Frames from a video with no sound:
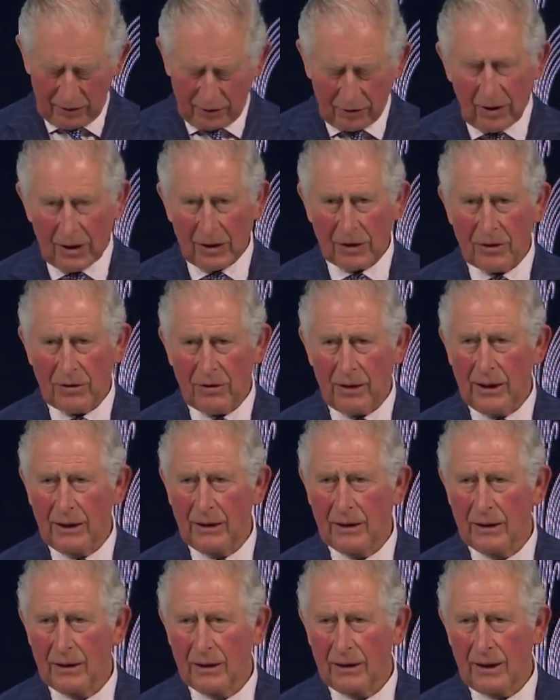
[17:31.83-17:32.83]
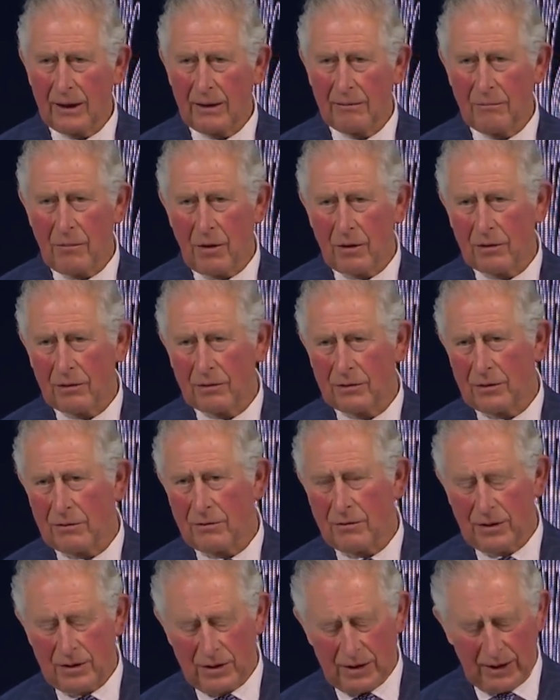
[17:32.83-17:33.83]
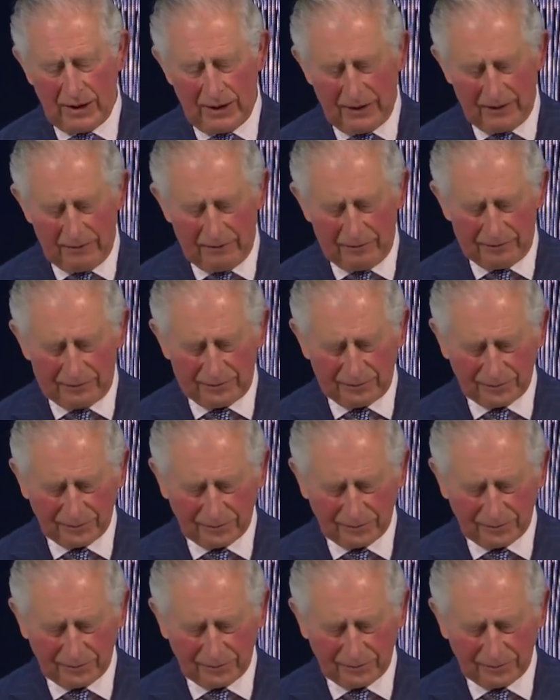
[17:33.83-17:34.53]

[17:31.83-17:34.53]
structuring, and models of return.